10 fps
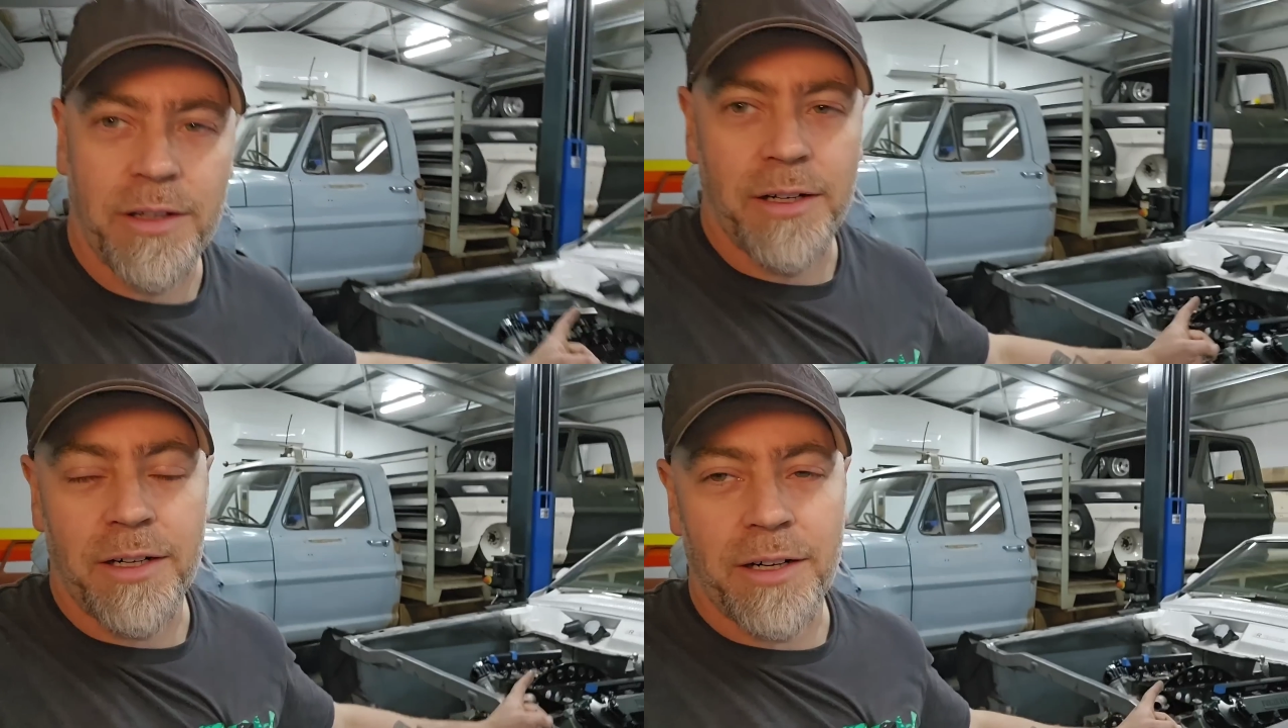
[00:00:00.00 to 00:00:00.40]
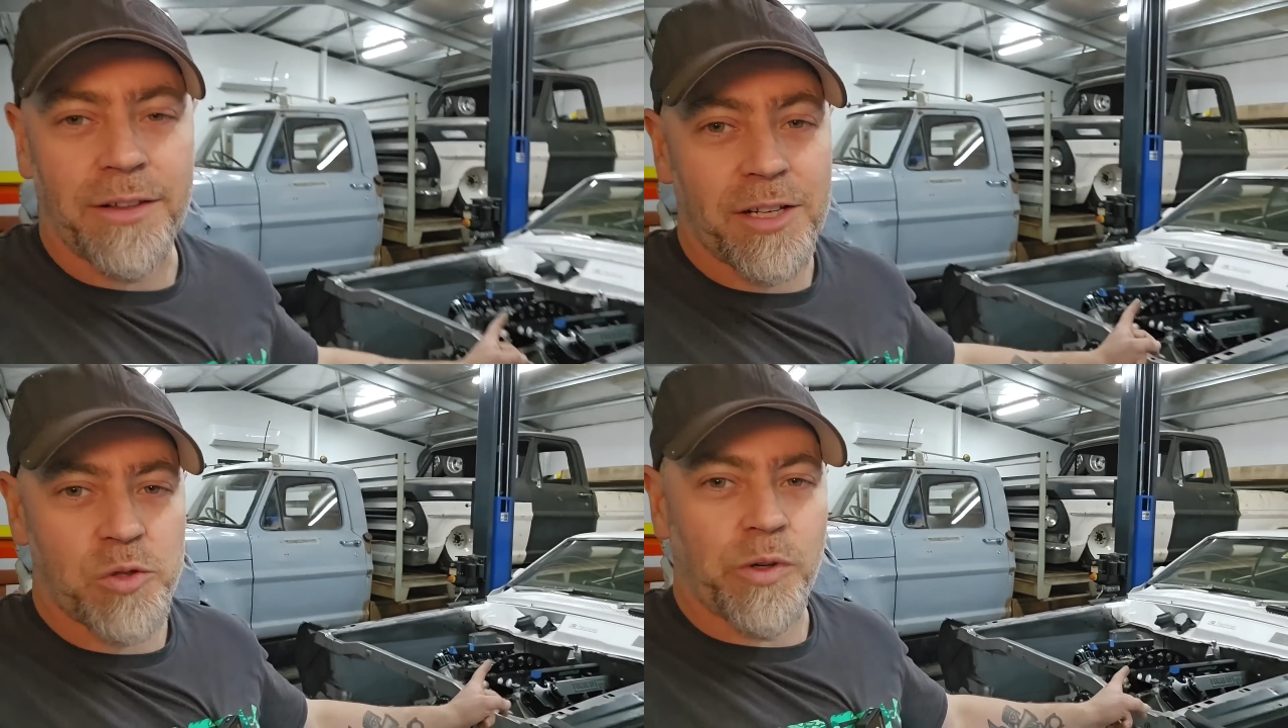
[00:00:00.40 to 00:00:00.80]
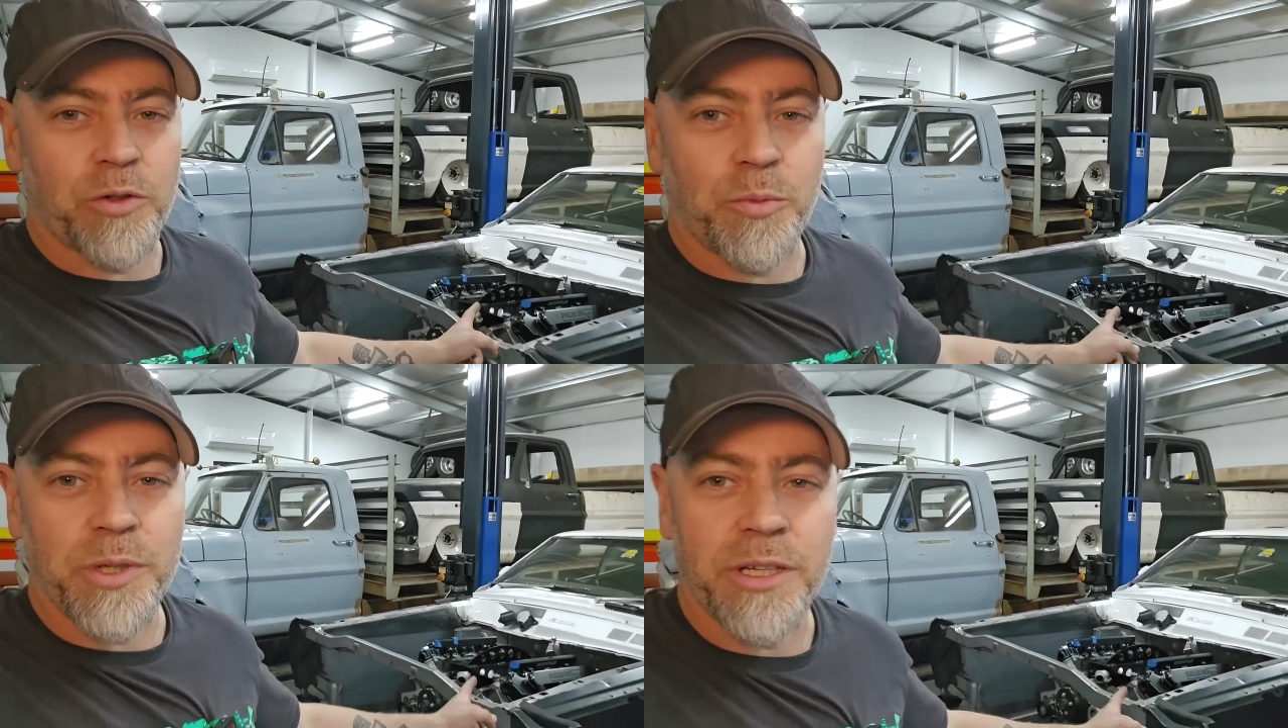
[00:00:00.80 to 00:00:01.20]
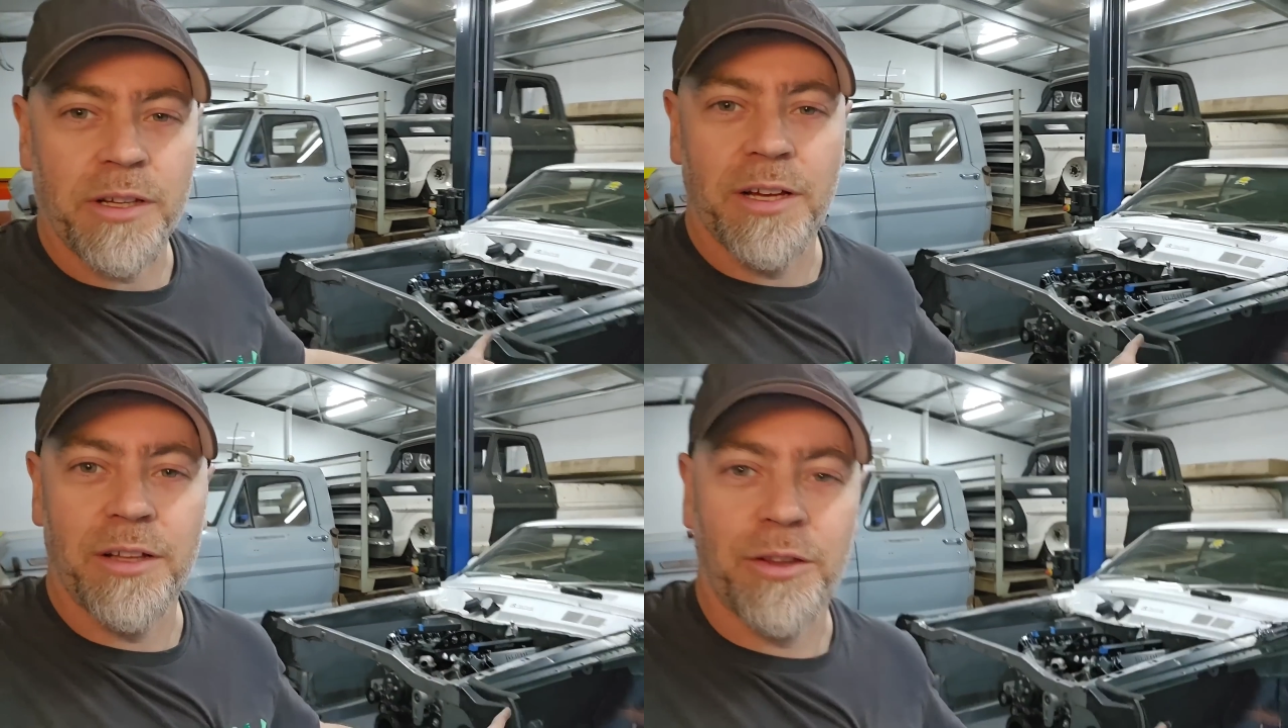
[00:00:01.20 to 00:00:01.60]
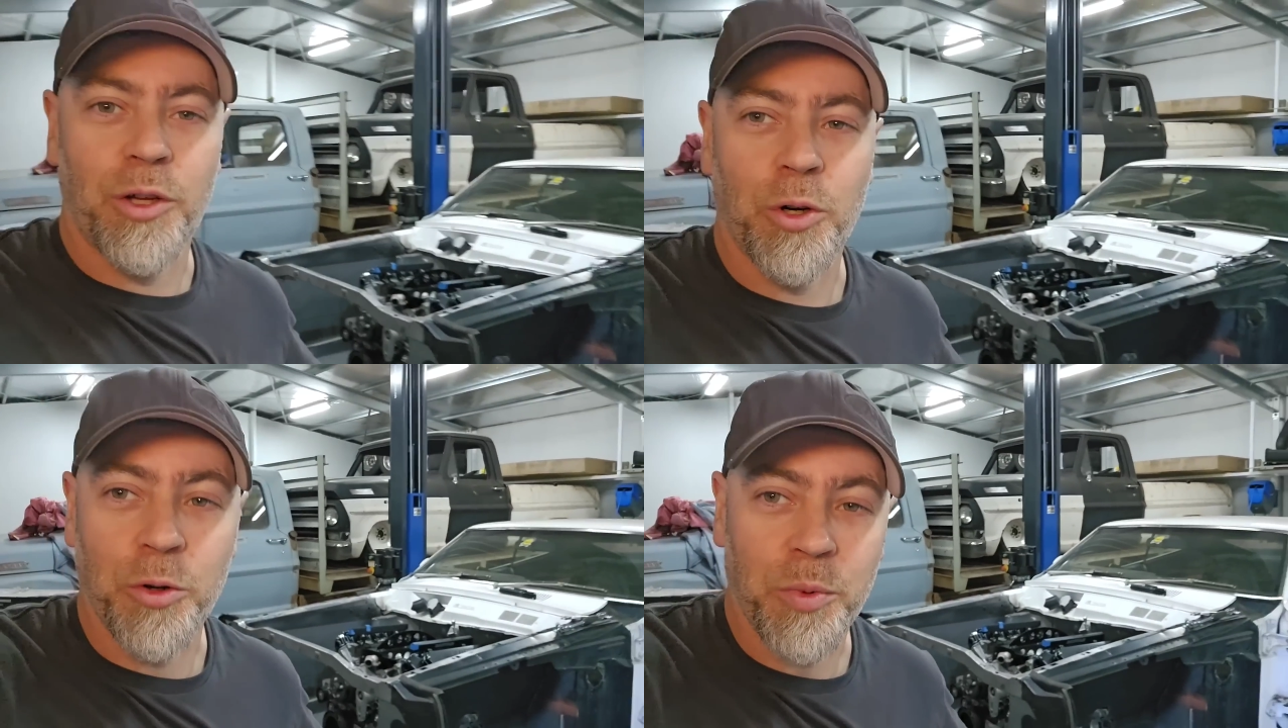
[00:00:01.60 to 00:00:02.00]
Next one will be the
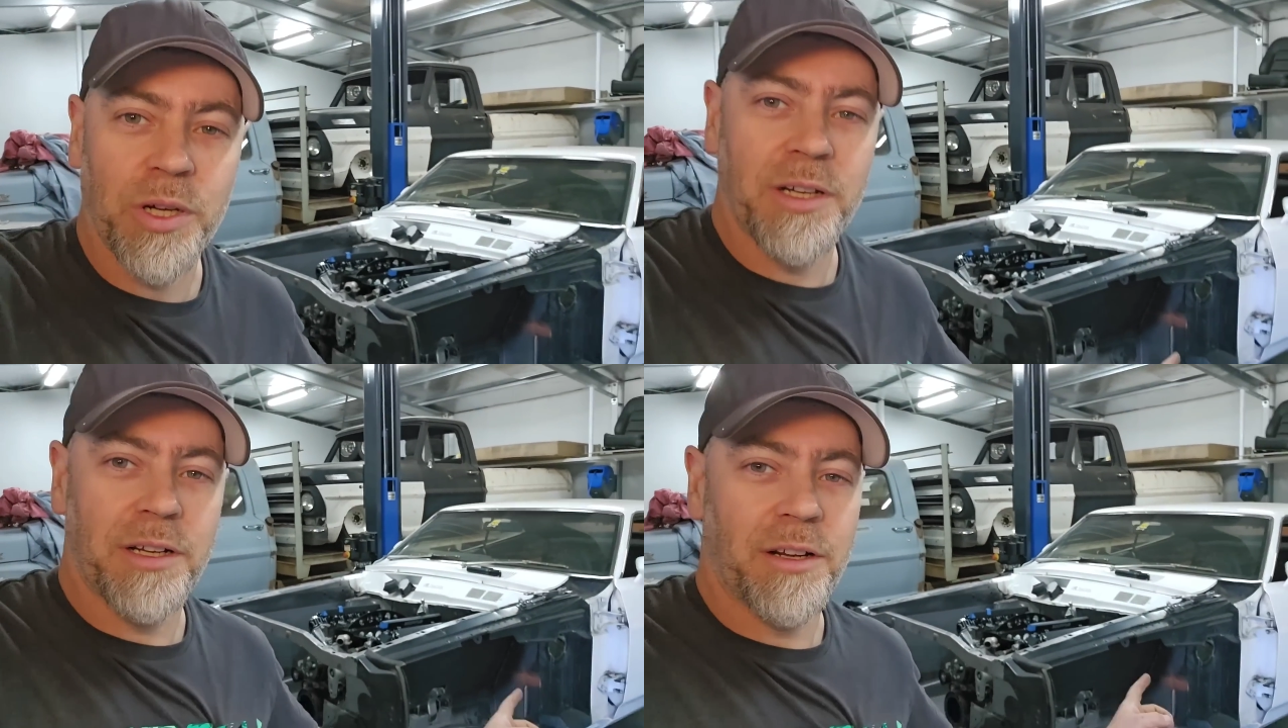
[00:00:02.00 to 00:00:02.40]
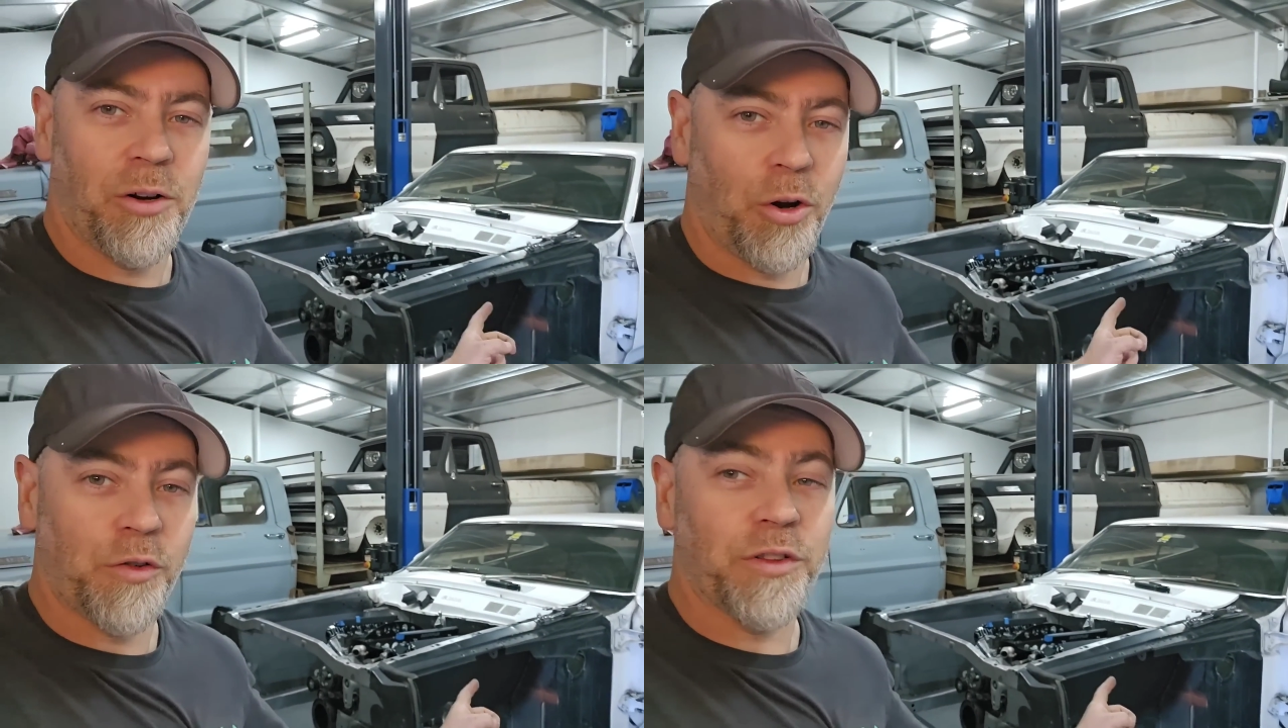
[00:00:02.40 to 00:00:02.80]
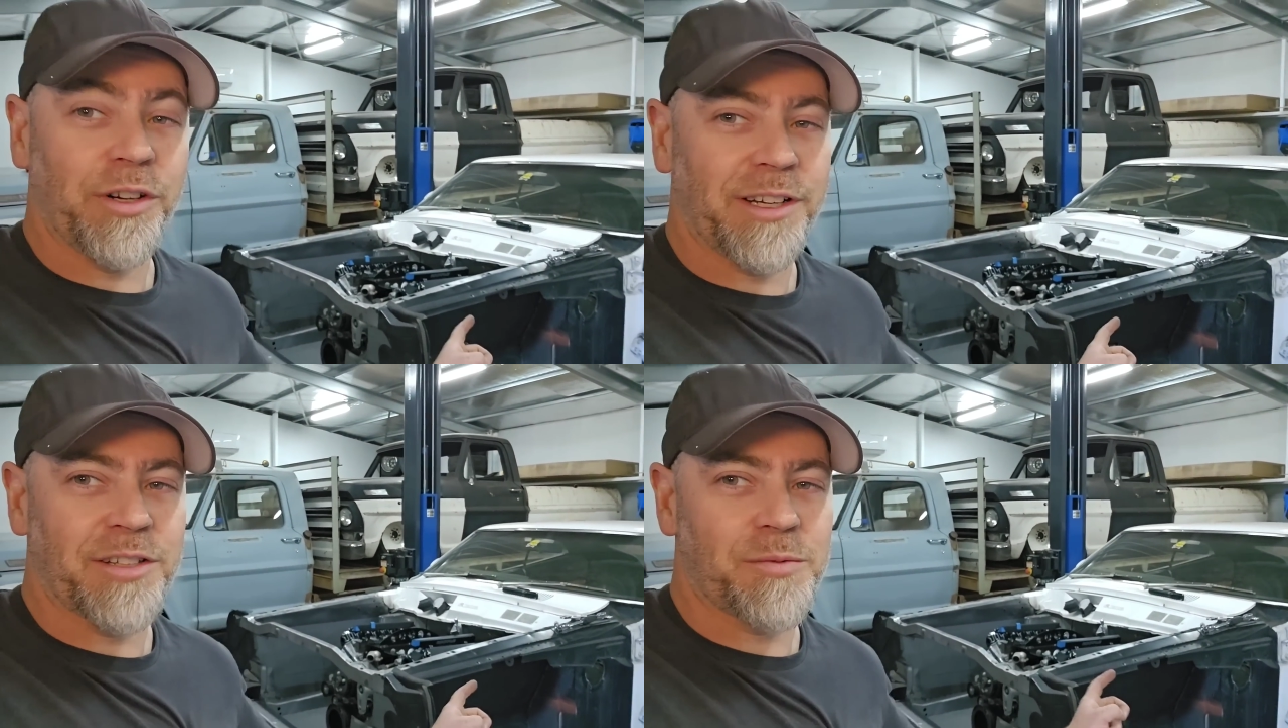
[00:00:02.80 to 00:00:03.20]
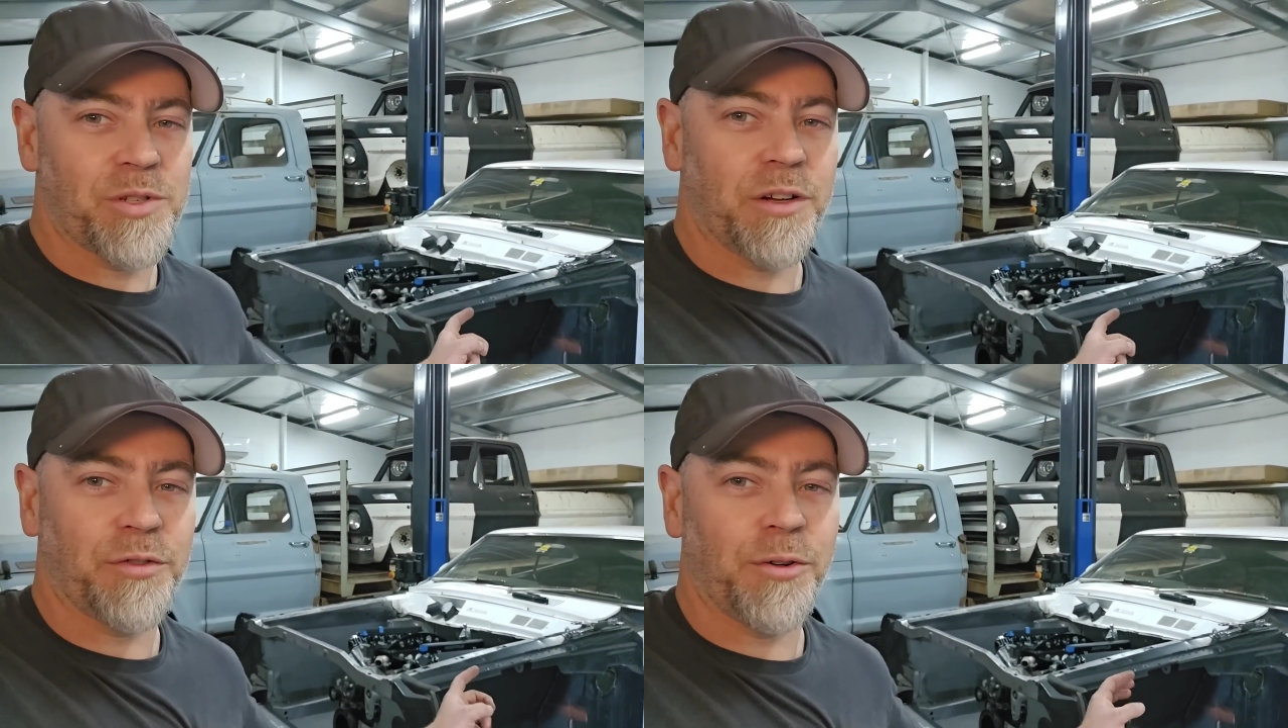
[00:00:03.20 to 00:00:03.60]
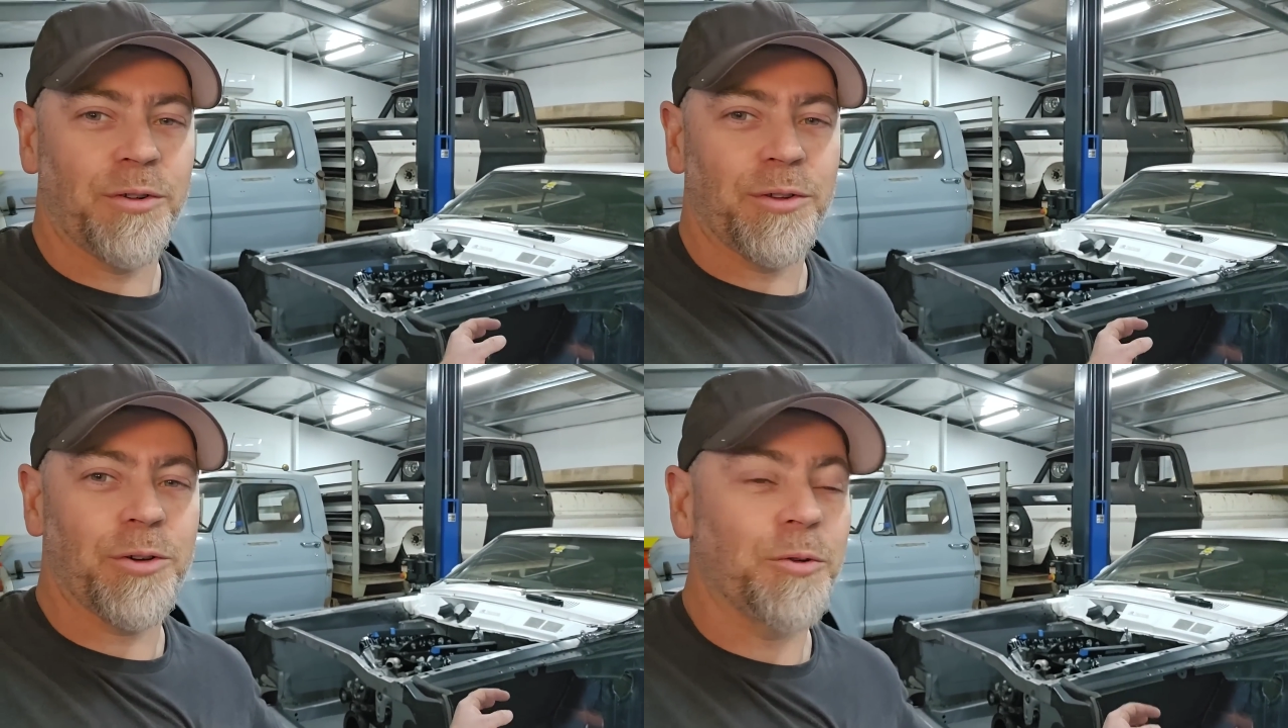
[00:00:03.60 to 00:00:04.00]
coupe. Hopefully I can get some stuff thrown
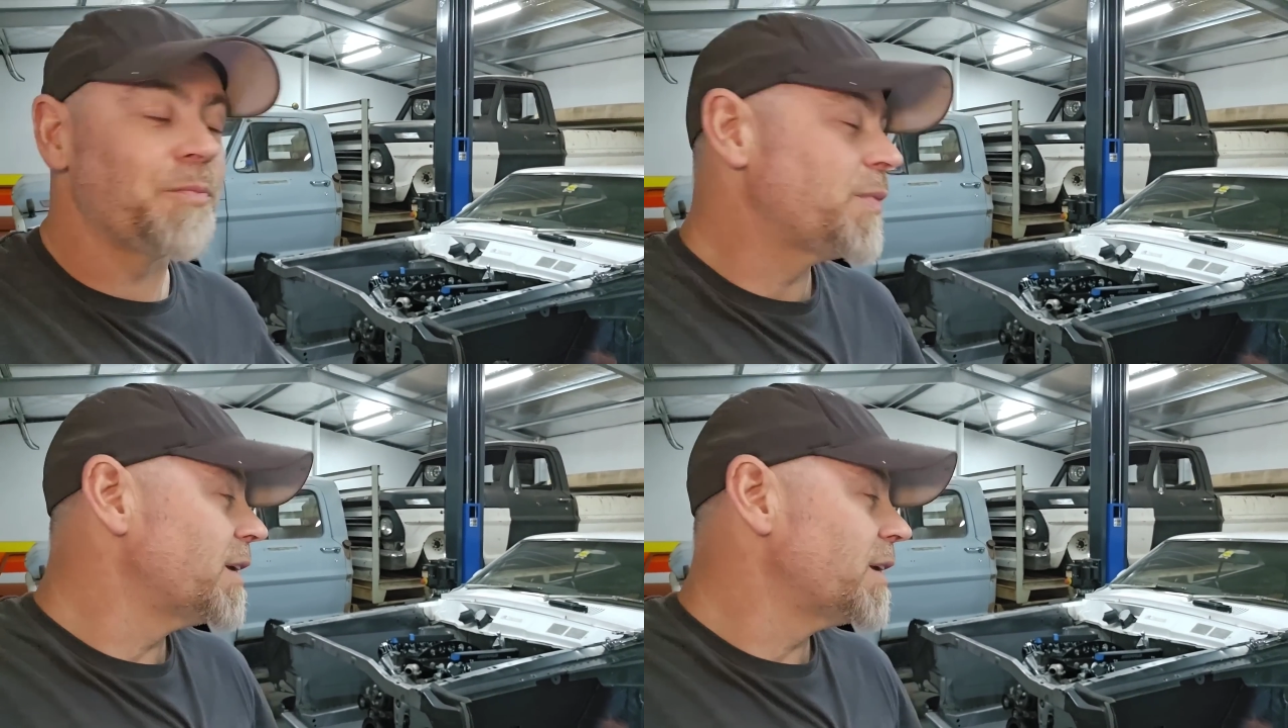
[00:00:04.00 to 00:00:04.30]
at the coupe.